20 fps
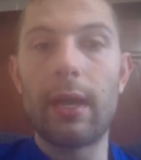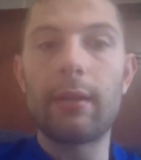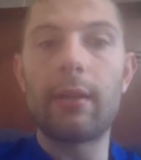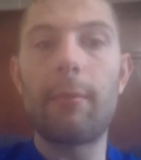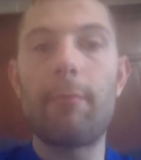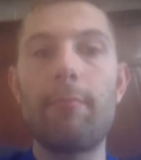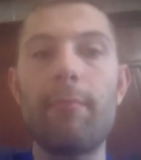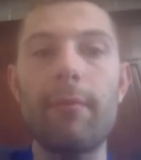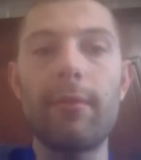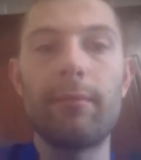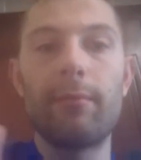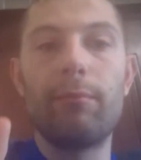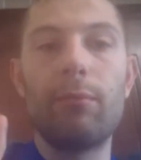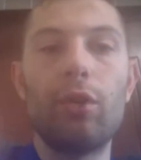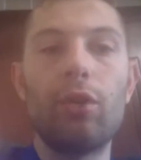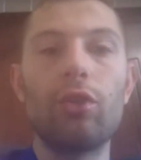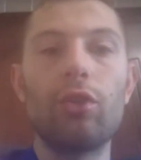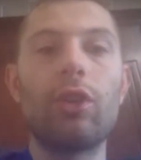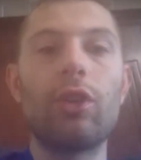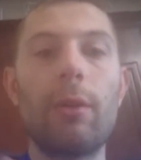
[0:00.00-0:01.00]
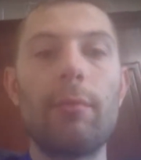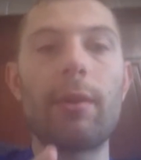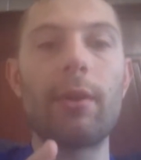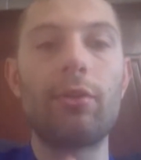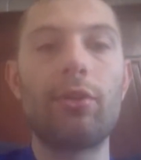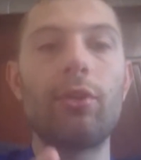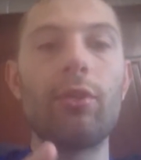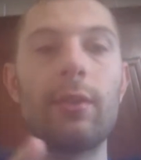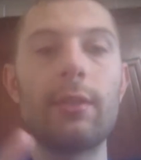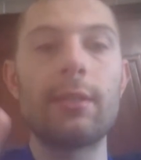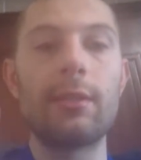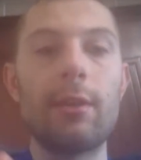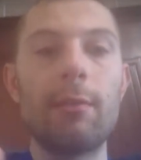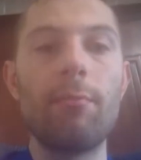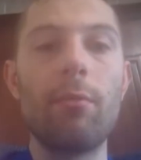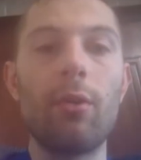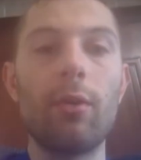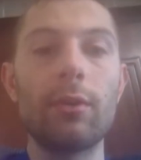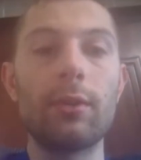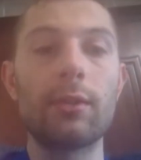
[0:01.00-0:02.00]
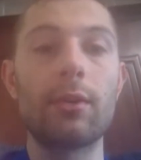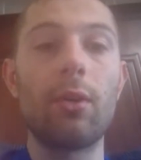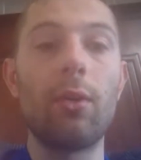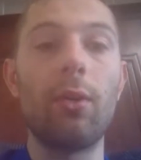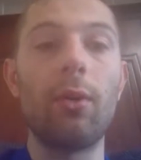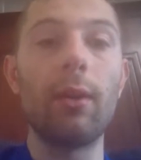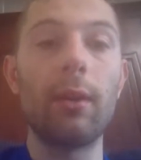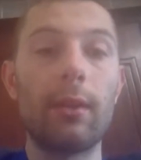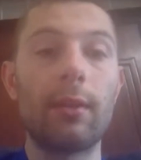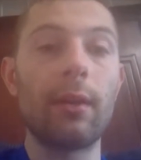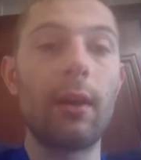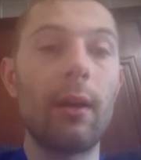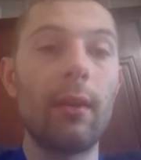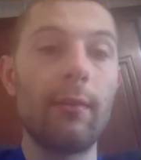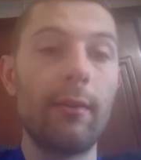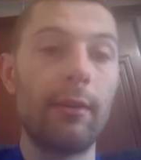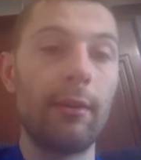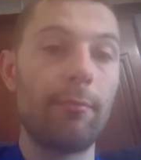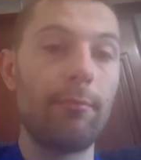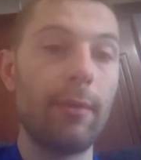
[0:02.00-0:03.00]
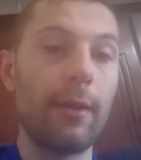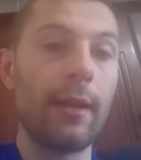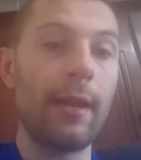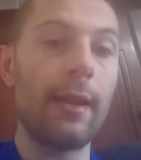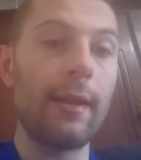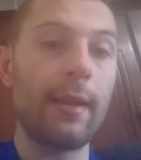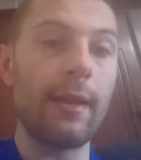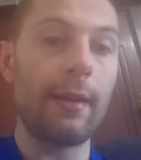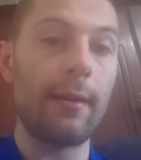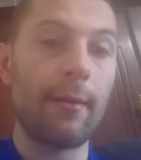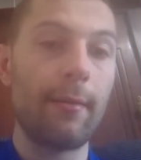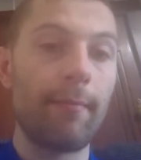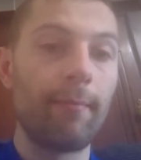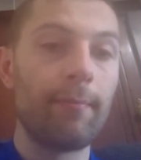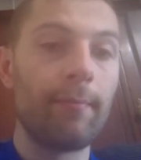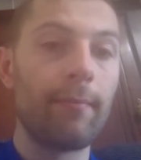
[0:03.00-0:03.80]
The Moussa Bajou is the most cold tolerant banana,